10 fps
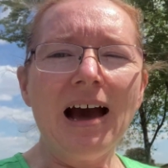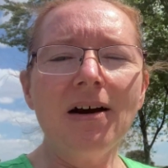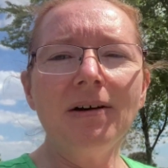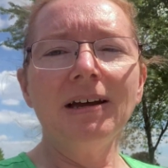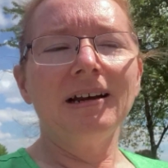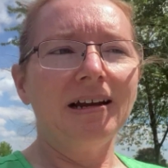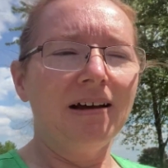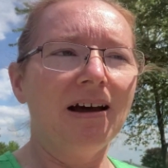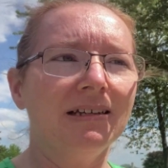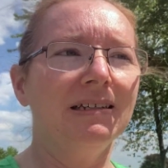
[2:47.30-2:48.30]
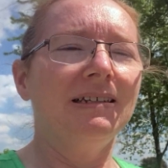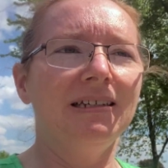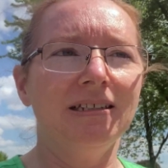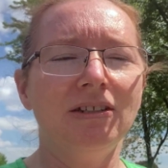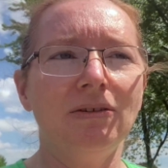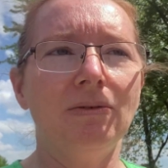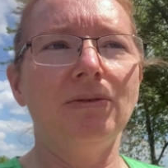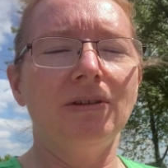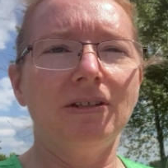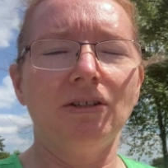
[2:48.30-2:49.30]
had I gotten into
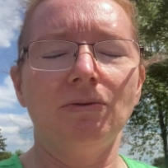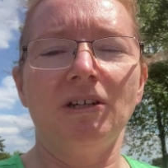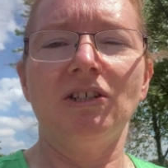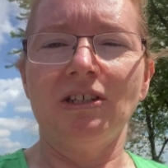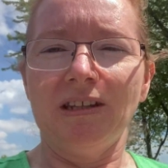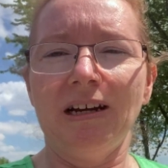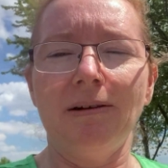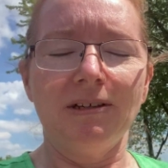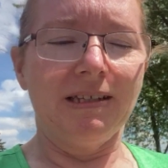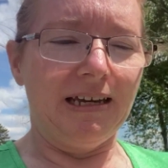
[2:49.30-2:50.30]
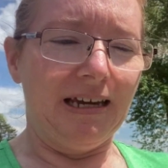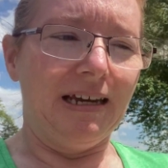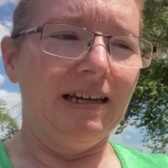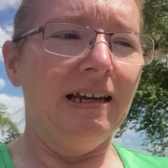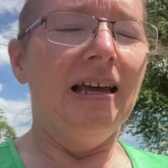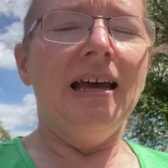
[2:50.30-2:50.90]
the situation that I was in,